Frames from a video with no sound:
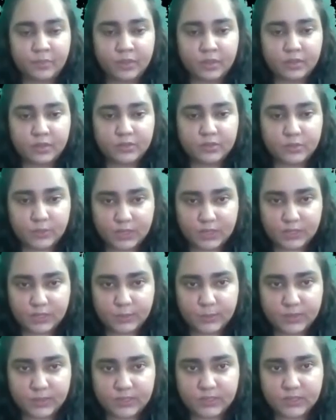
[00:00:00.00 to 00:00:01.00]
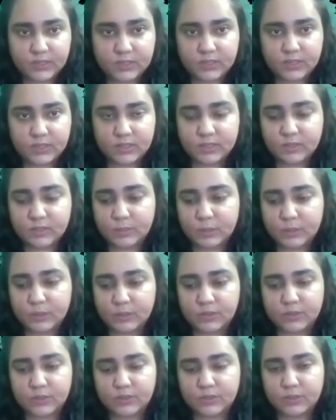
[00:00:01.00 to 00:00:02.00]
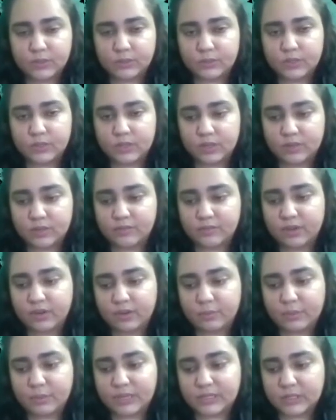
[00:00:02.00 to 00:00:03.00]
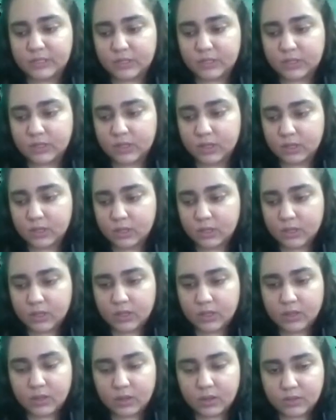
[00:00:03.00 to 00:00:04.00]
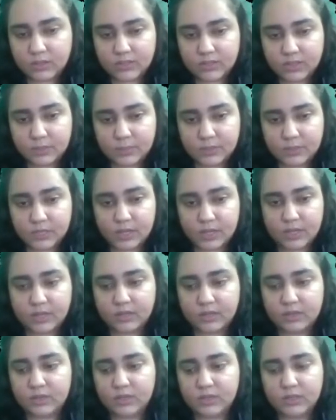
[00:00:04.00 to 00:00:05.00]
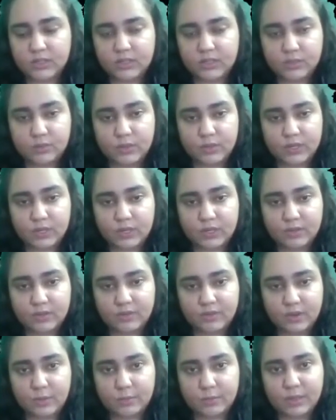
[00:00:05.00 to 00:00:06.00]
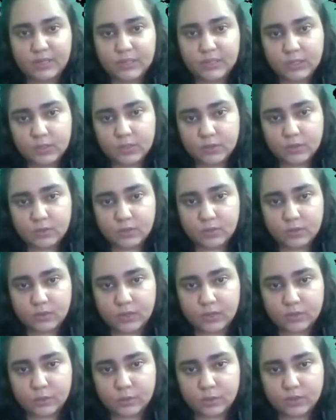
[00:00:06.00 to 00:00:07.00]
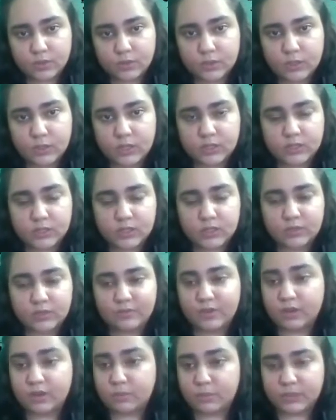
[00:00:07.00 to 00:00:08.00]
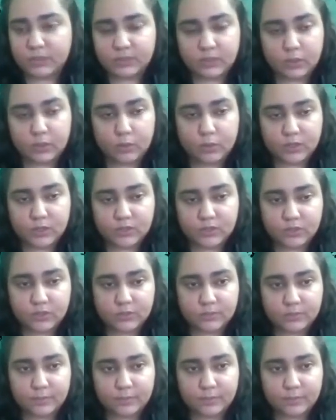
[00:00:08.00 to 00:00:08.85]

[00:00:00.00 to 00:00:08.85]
So that's why this model is using a very basic concept and is creating a very basic neural network to answer a very basic question.